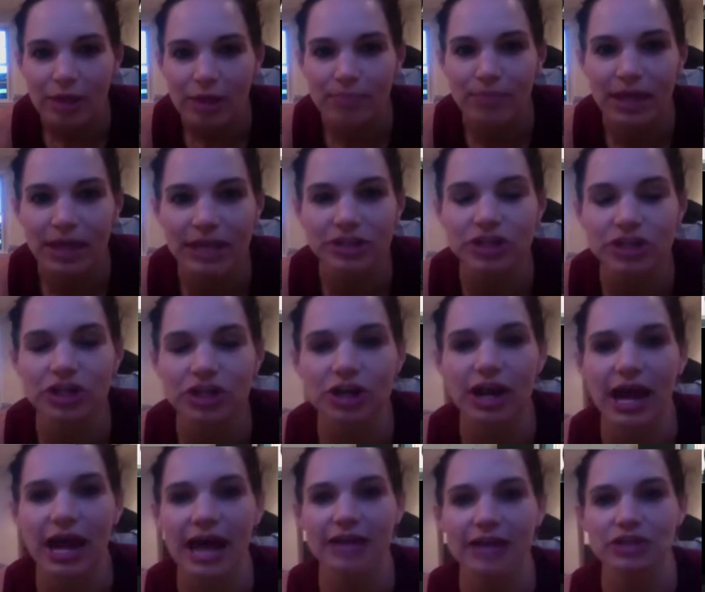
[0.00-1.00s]
Make sure
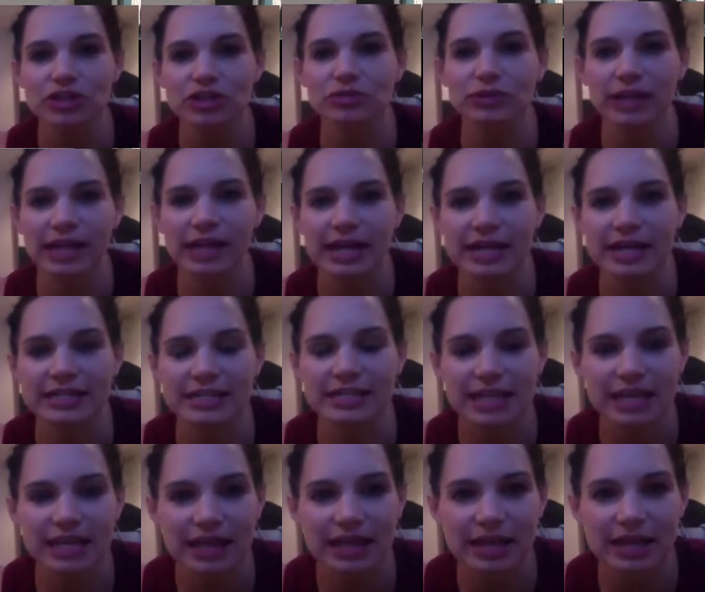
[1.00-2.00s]
as you land
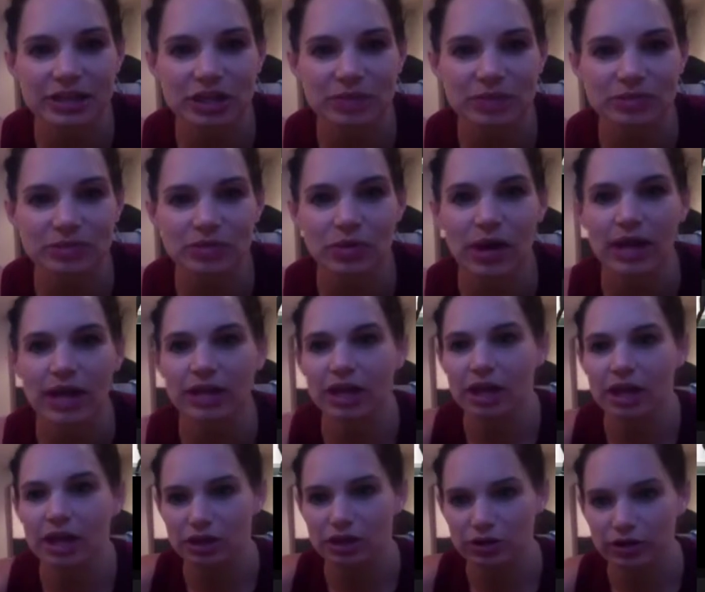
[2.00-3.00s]
in that jump squat,
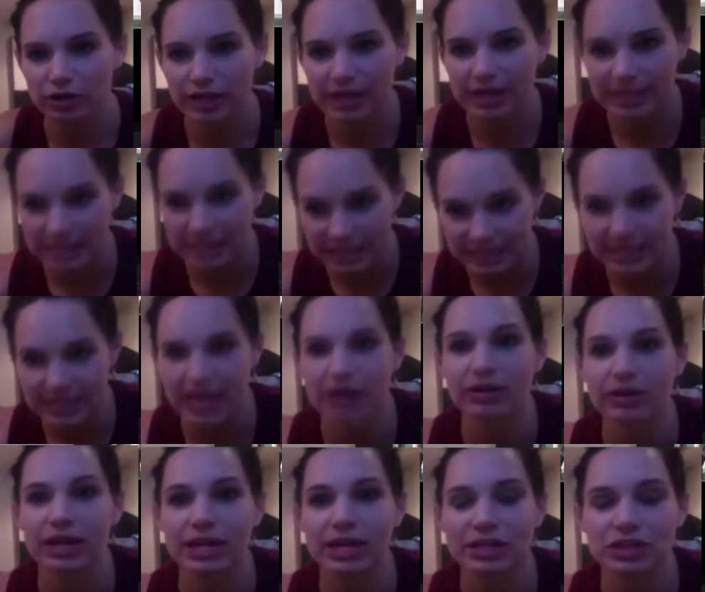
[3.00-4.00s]
you're landing
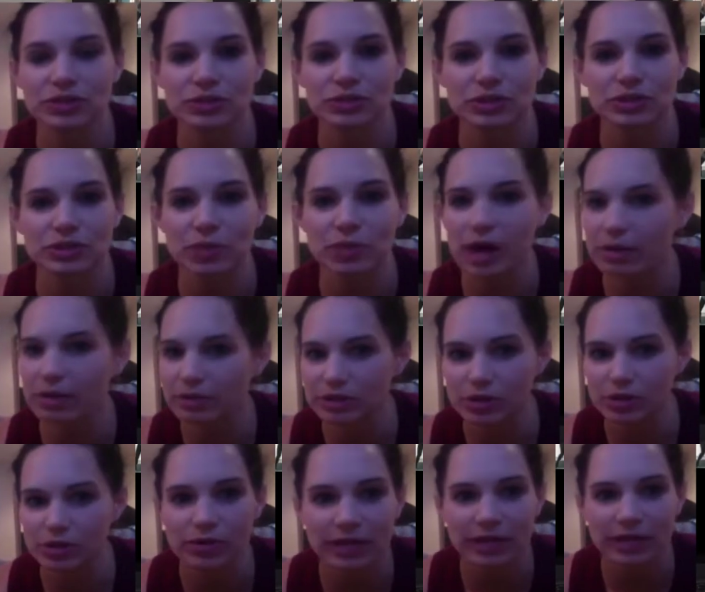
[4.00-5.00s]
down into a squat. We
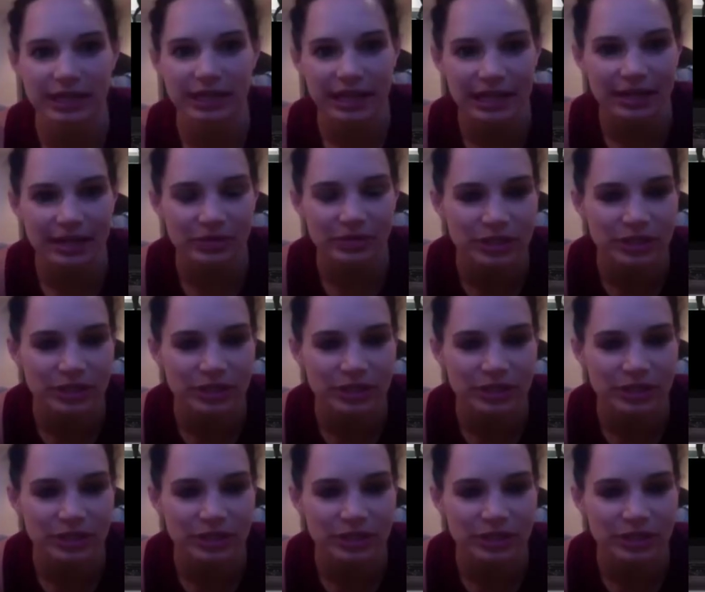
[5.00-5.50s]
don't want to land with